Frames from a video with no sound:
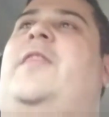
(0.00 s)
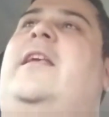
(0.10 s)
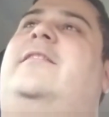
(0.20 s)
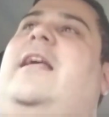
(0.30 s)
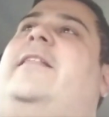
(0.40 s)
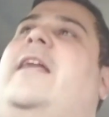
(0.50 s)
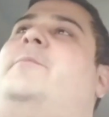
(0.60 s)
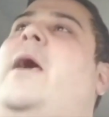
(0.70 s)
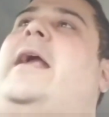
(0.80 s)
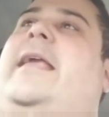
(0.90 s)
things like
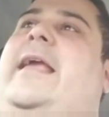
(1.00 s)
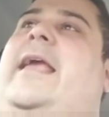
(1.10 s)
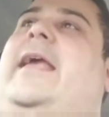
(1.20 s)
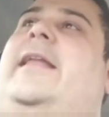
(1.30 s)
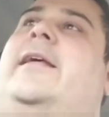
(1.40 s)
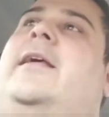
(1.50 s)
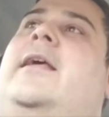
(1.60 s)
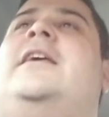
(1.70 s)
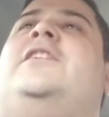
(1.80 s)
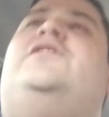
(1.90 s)
that back again.
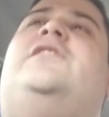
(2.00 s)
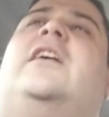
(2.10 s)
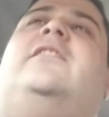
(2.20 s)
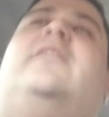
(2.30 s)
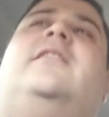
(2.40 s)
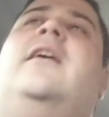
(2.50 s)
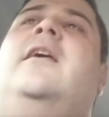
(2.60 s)
It just